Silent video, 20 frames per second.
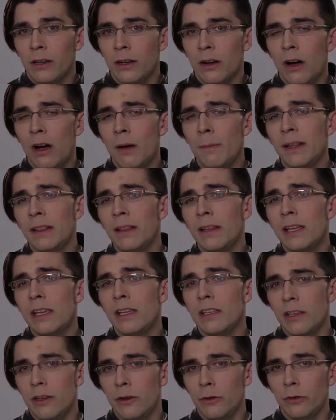commonly
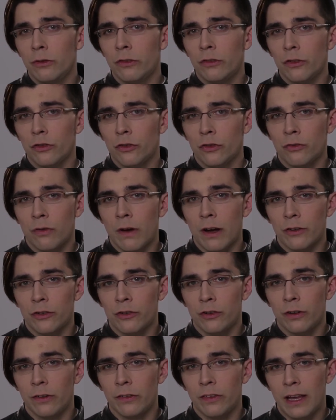used
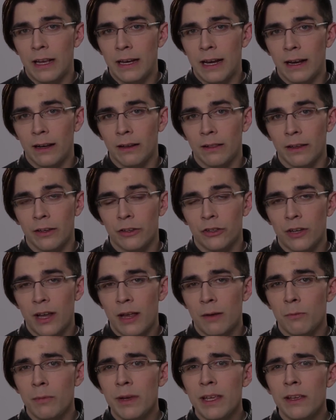structures in English,
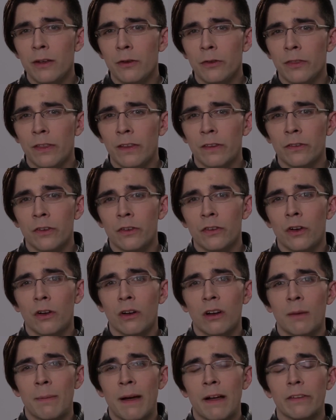and we use this to
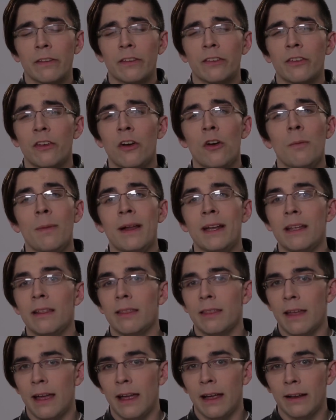talk about so
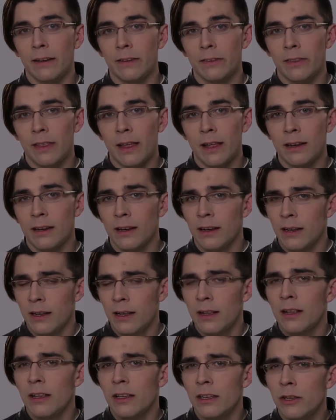many things that
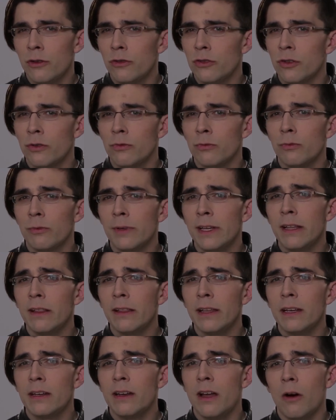you should
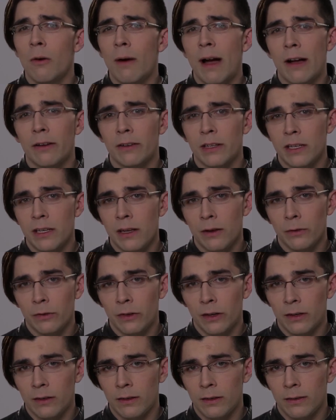really know how to
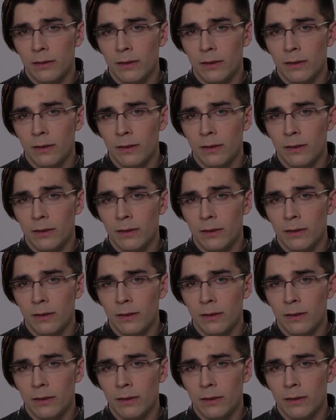use it.